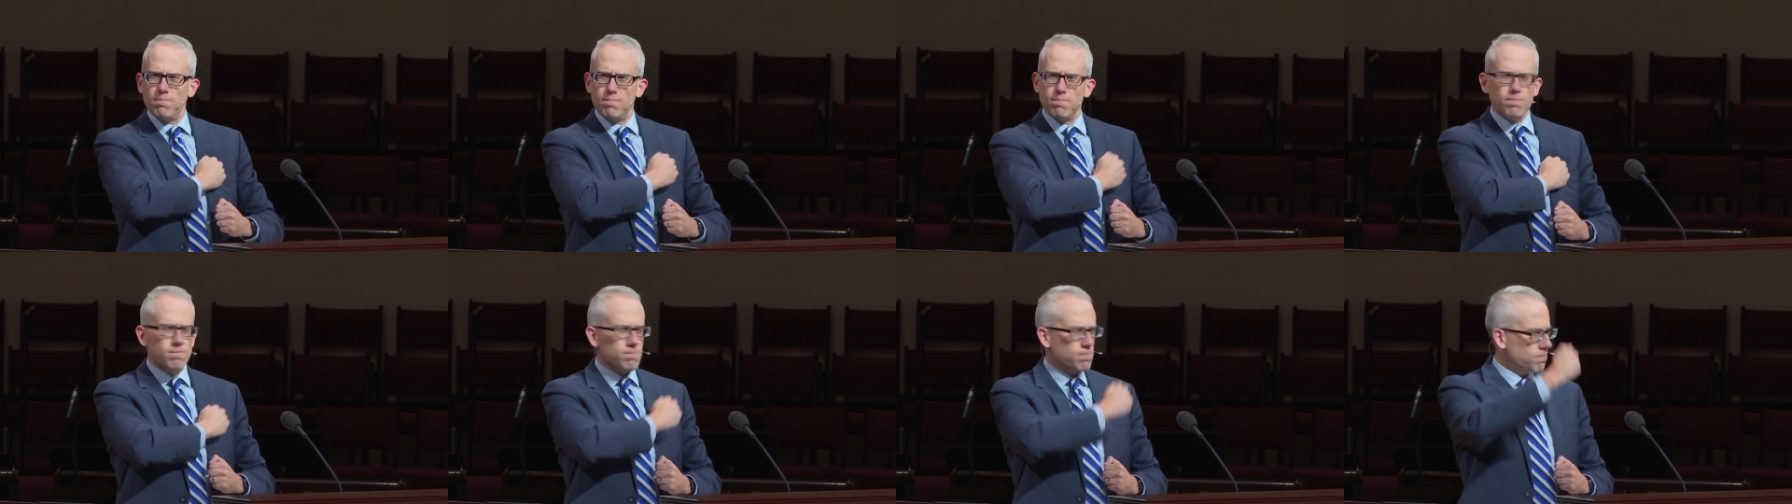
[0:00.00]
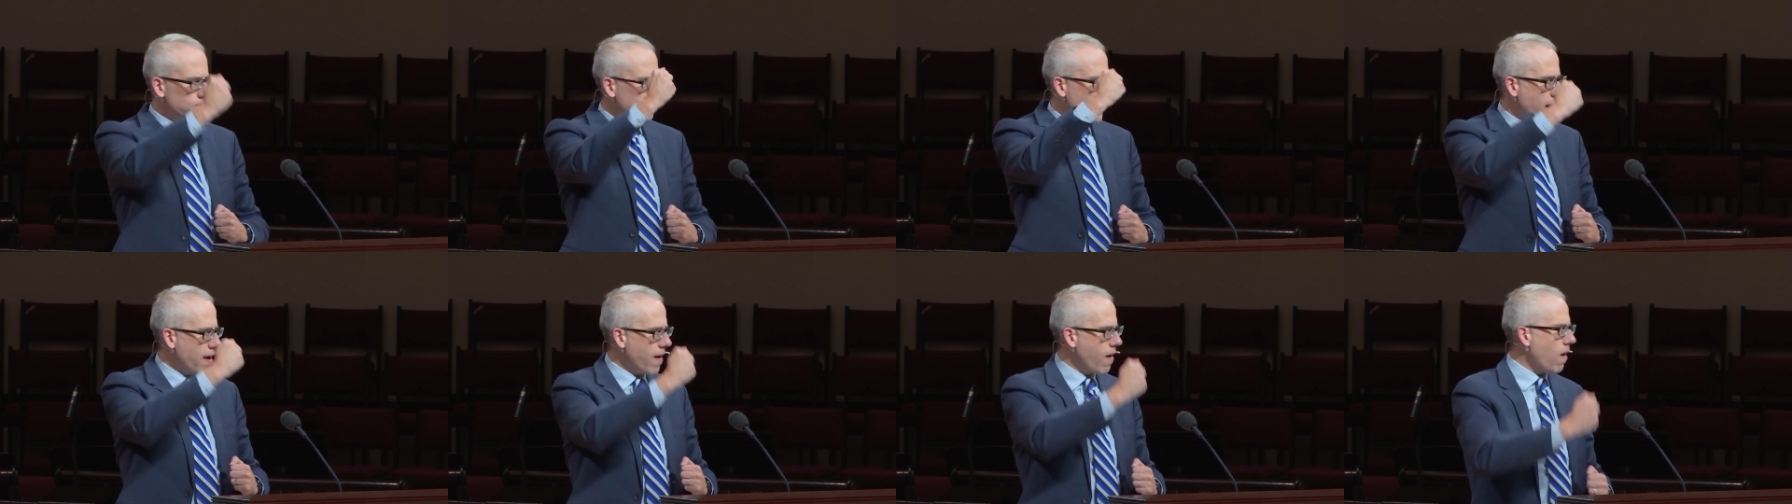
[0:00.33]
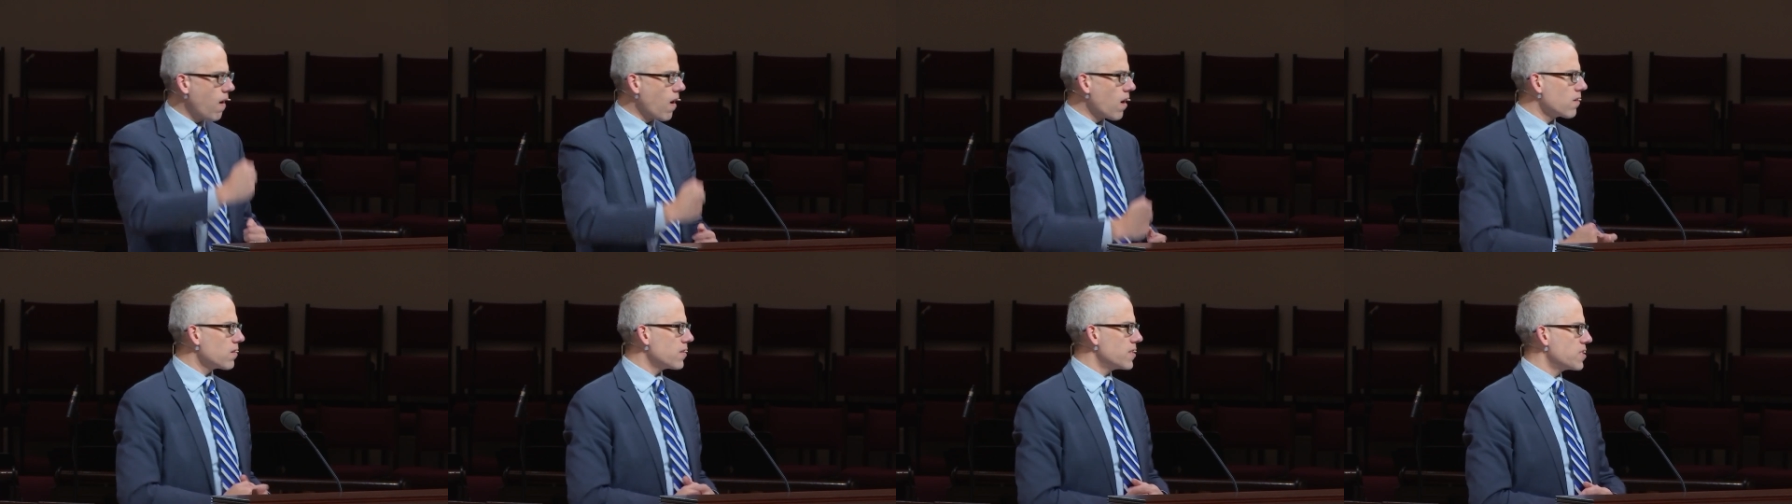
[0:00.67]
Mm, my
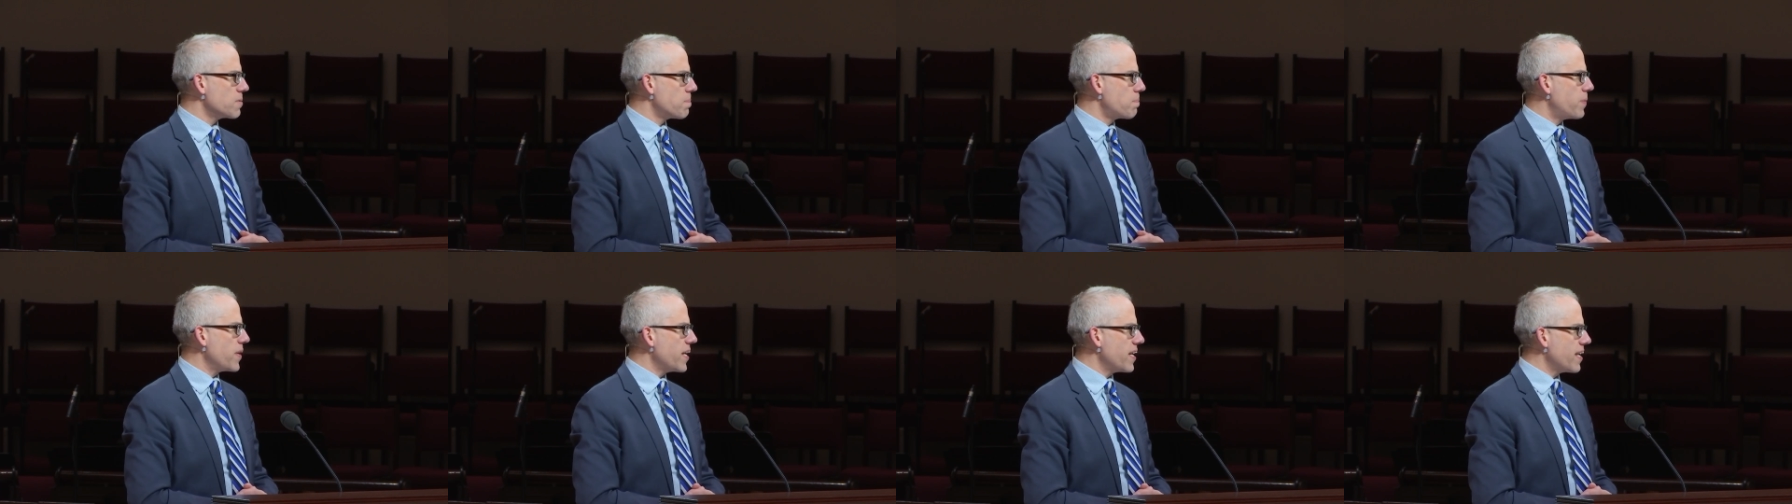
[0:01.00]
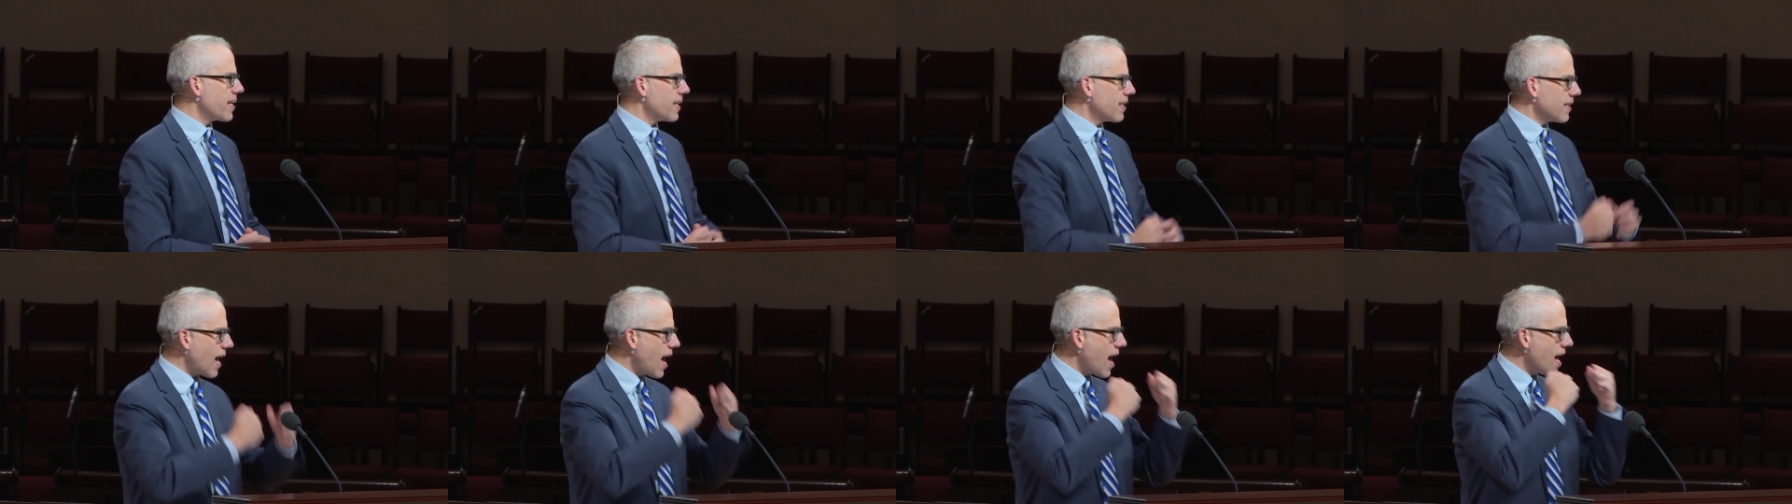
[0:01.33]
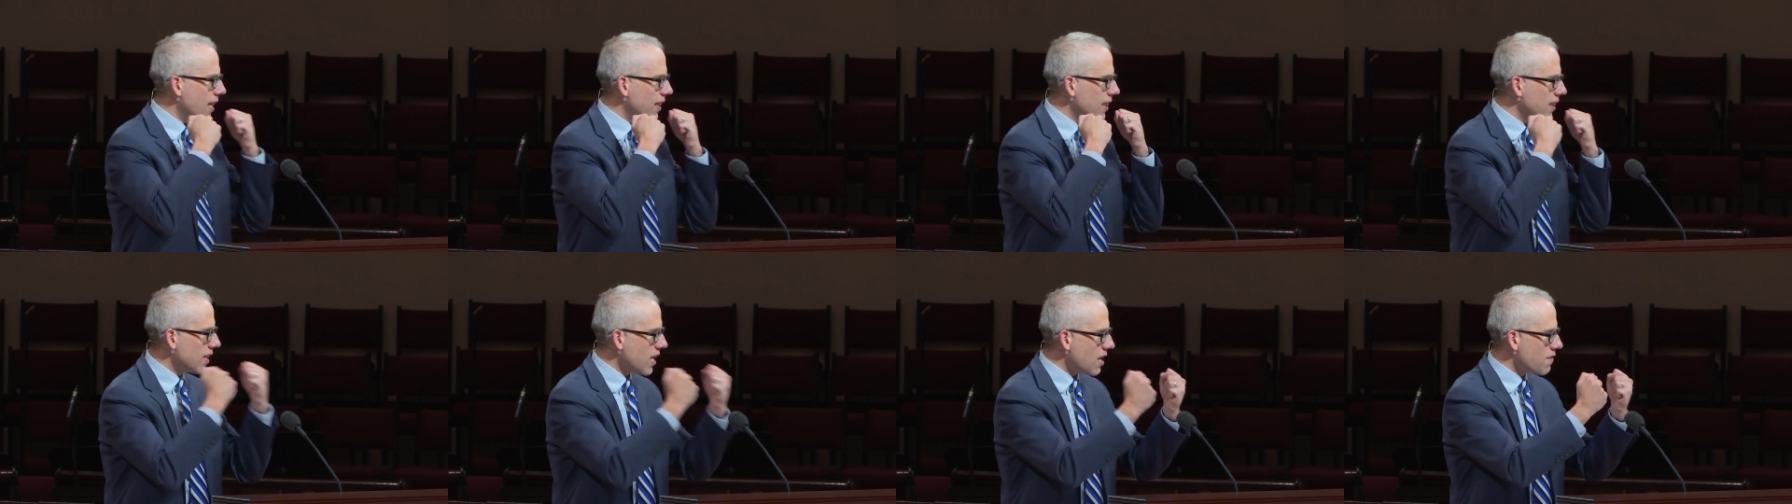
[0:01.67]
heart is beating.
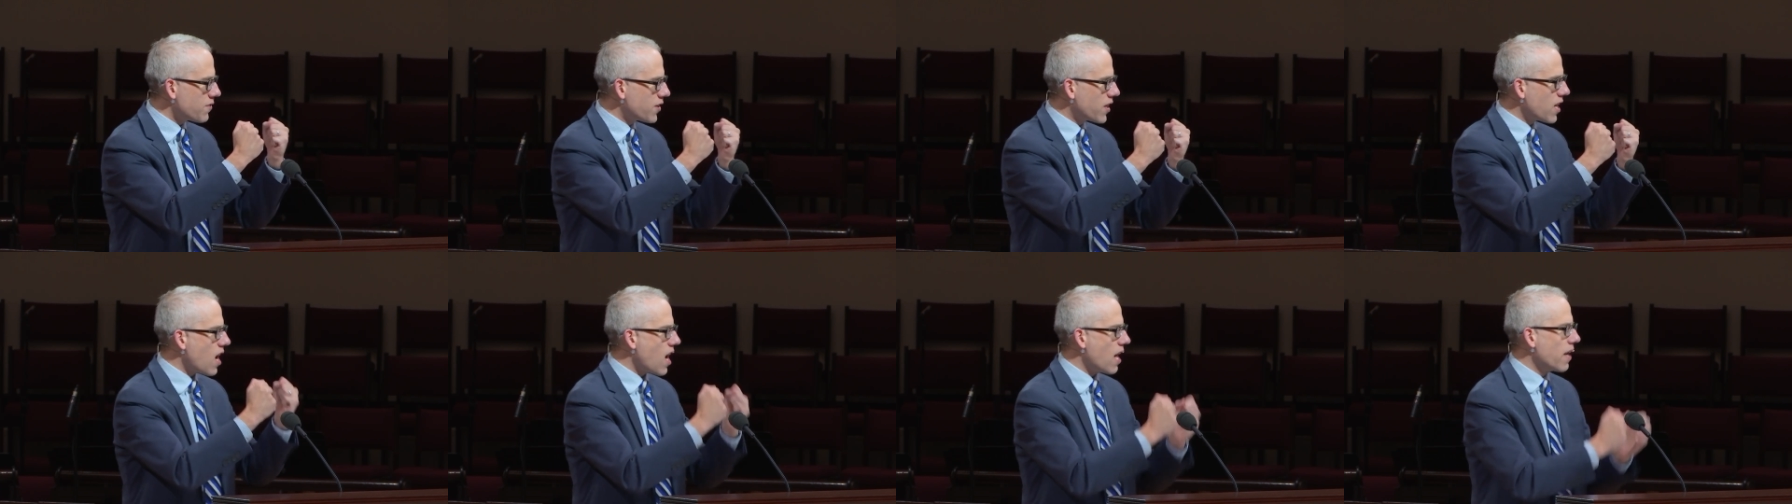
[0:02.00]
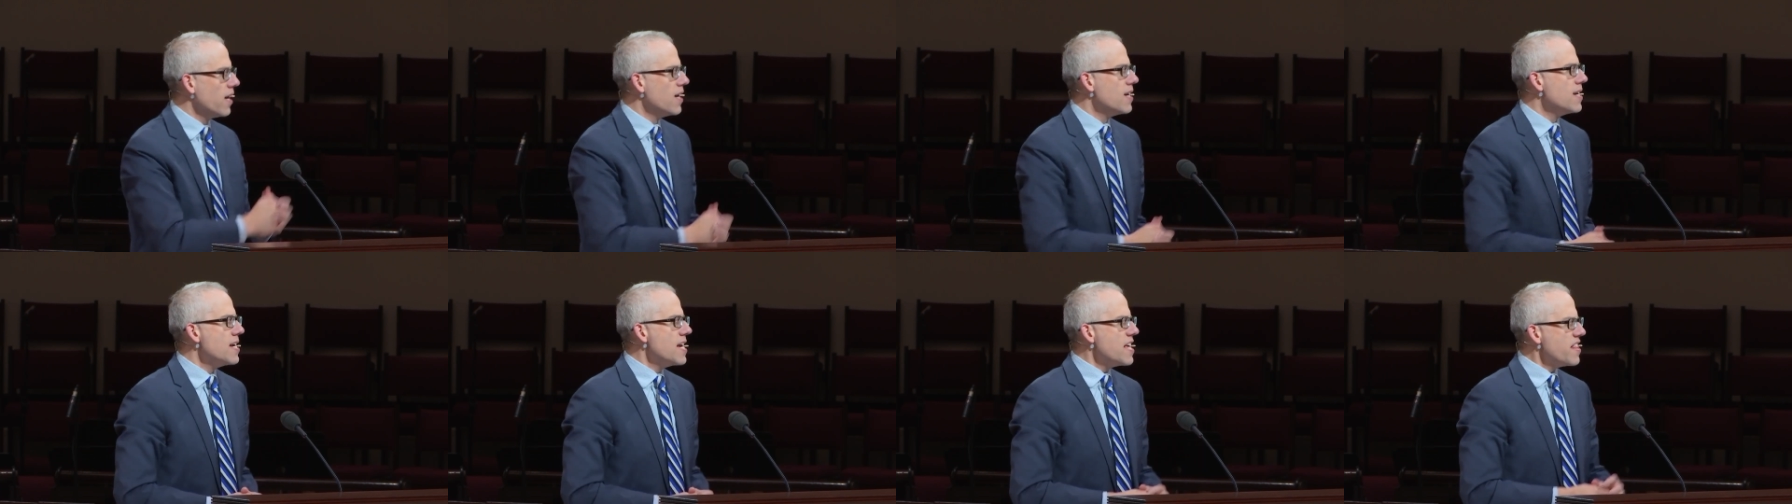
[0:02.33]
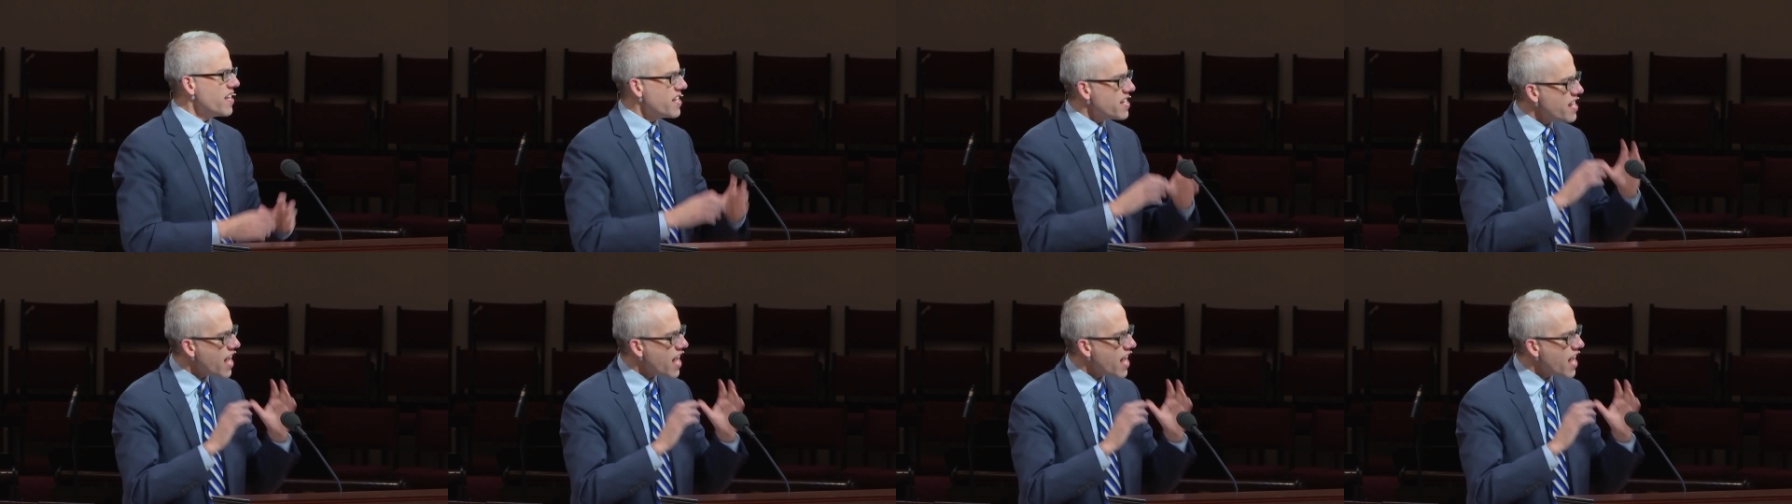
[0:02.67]
I love God. The